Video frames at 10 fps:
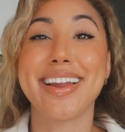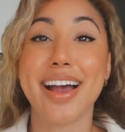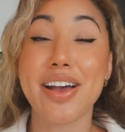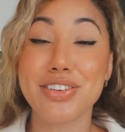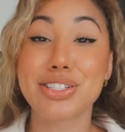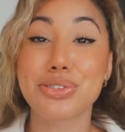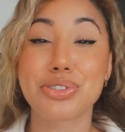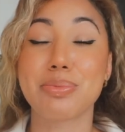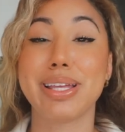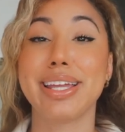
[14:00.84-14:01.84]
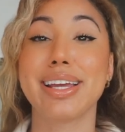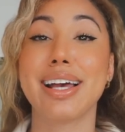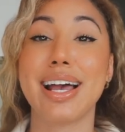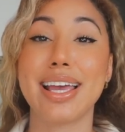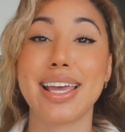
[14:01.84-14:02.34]
not having social
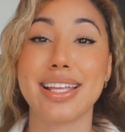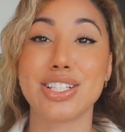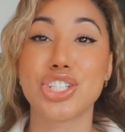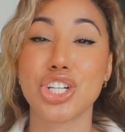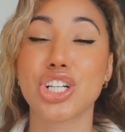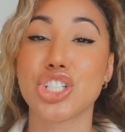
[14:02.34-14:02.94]
media, it took